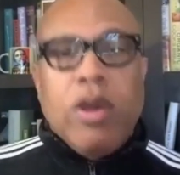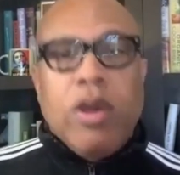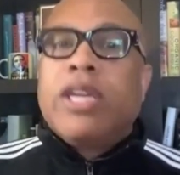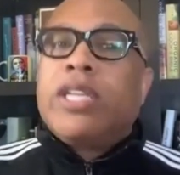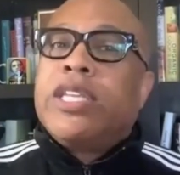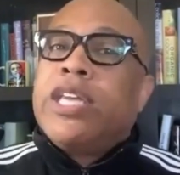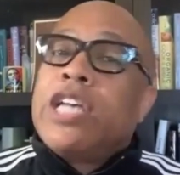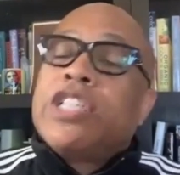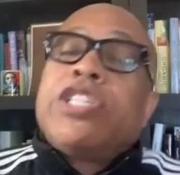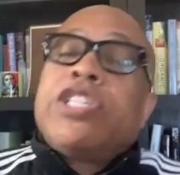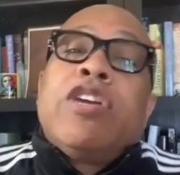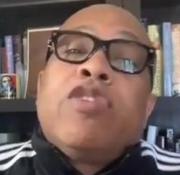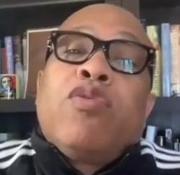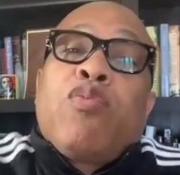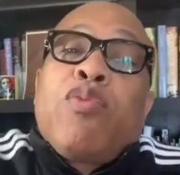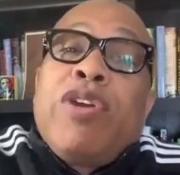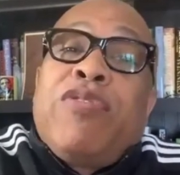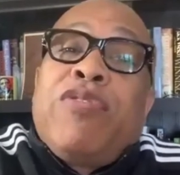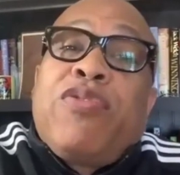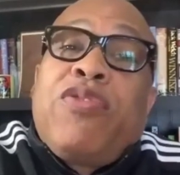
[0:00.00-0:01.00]
doesn't
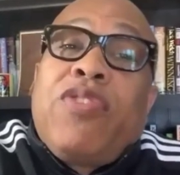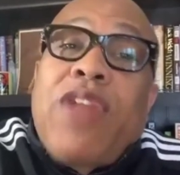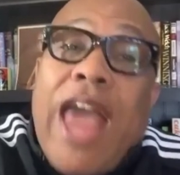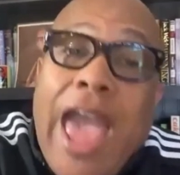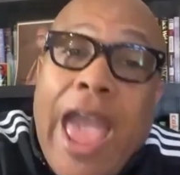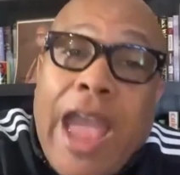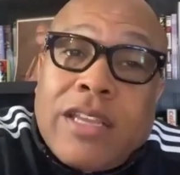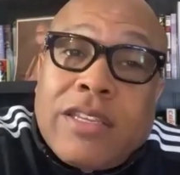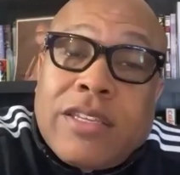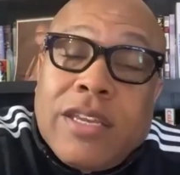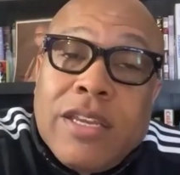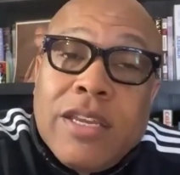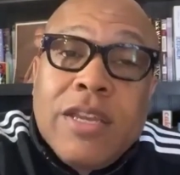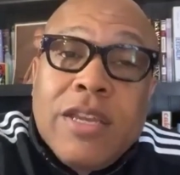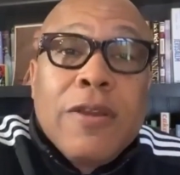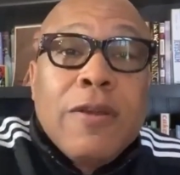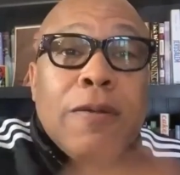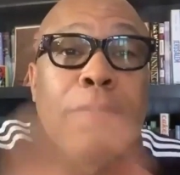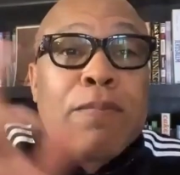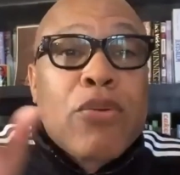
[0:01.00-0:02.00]
reflect
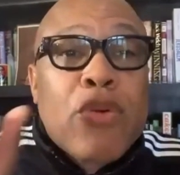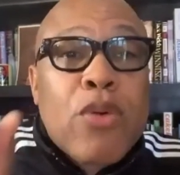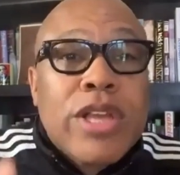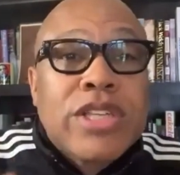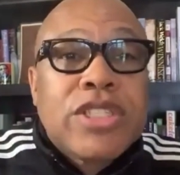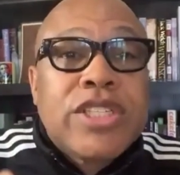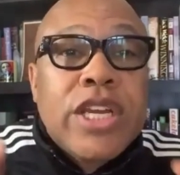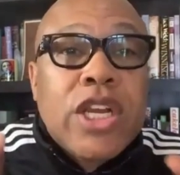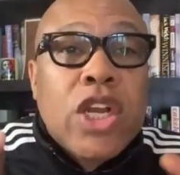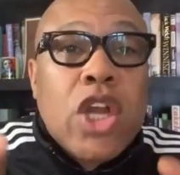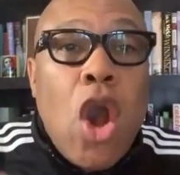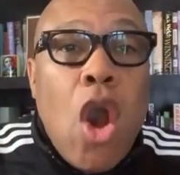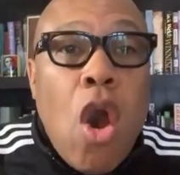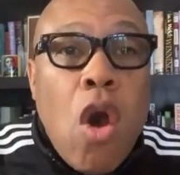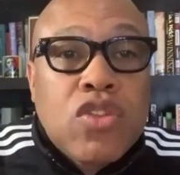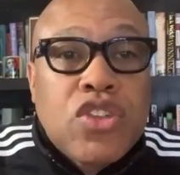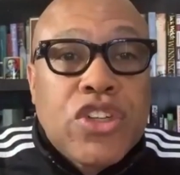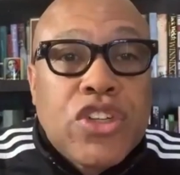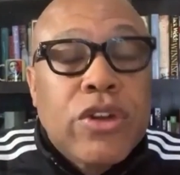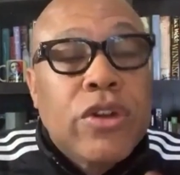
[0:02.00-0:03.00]
prison
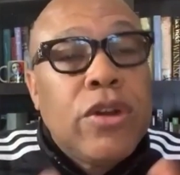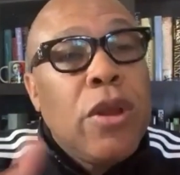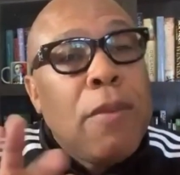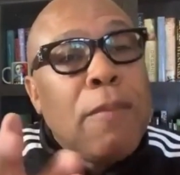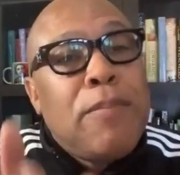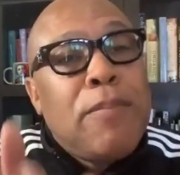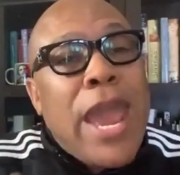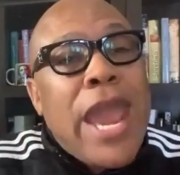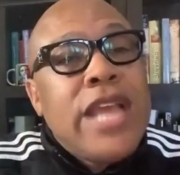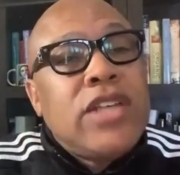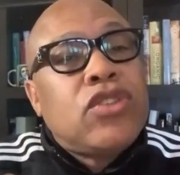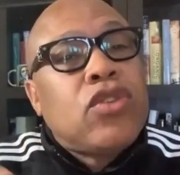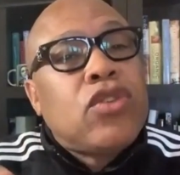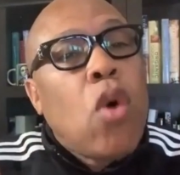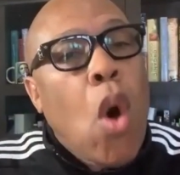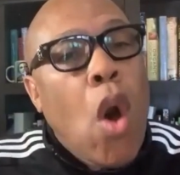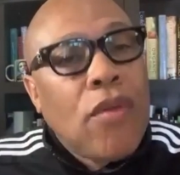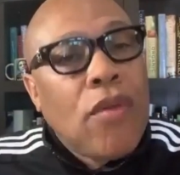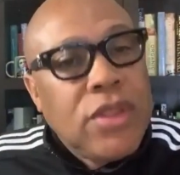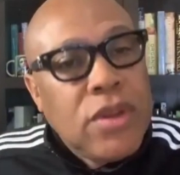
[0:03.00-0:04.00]
culture based
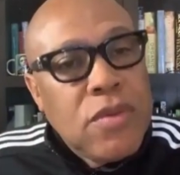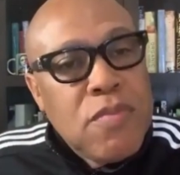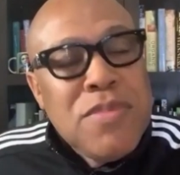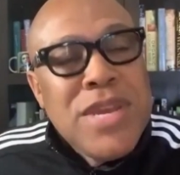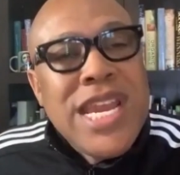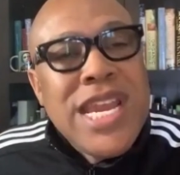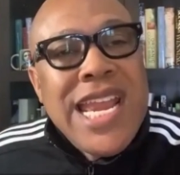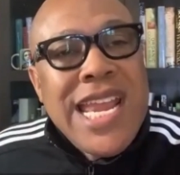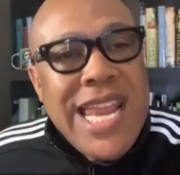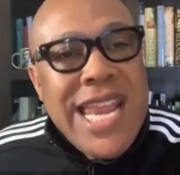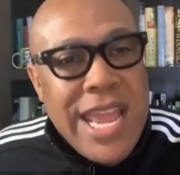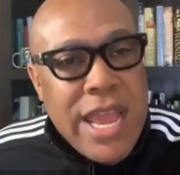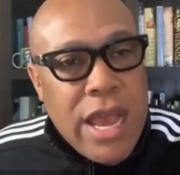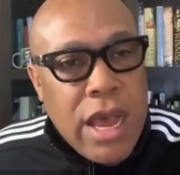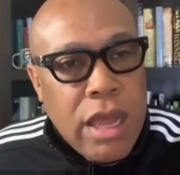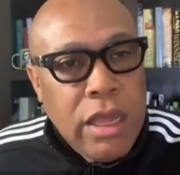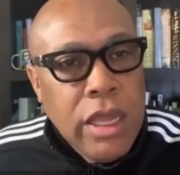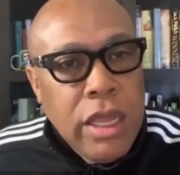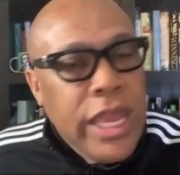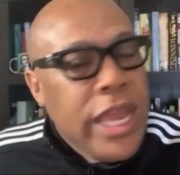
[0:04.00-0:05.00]
on the media.
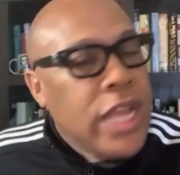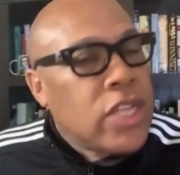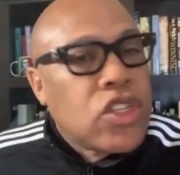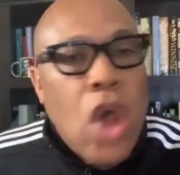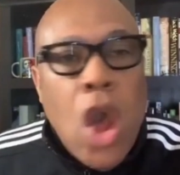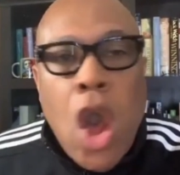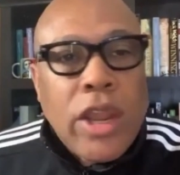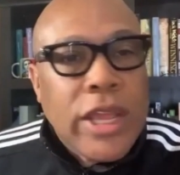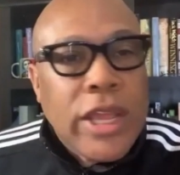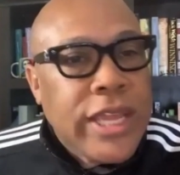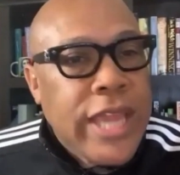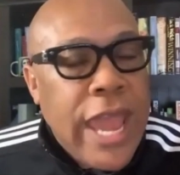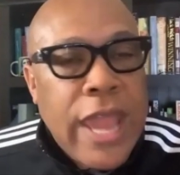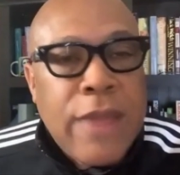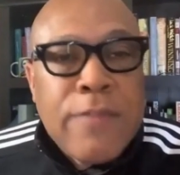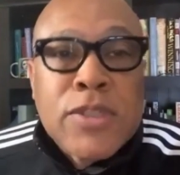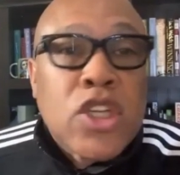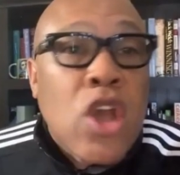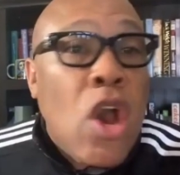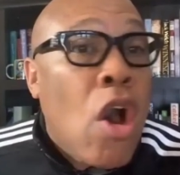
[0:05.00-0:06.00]
It's all a game.
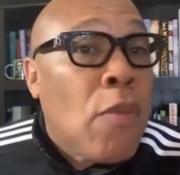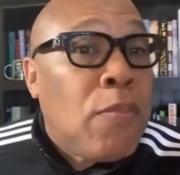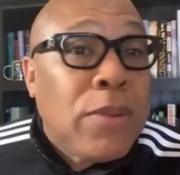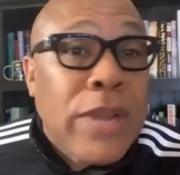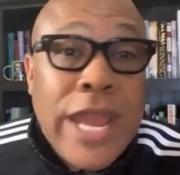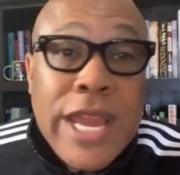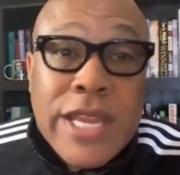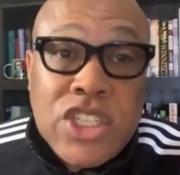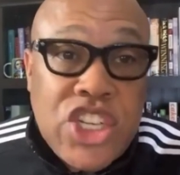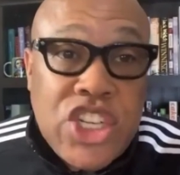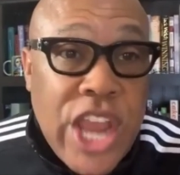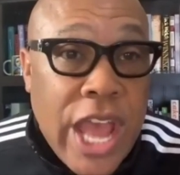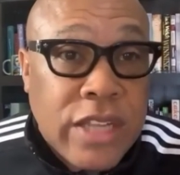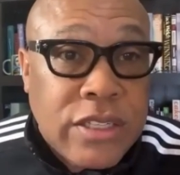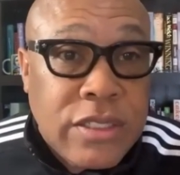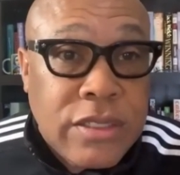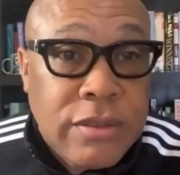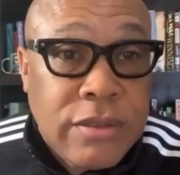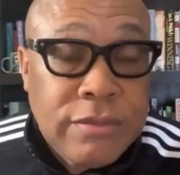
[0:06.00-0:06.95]
It's called playing chess.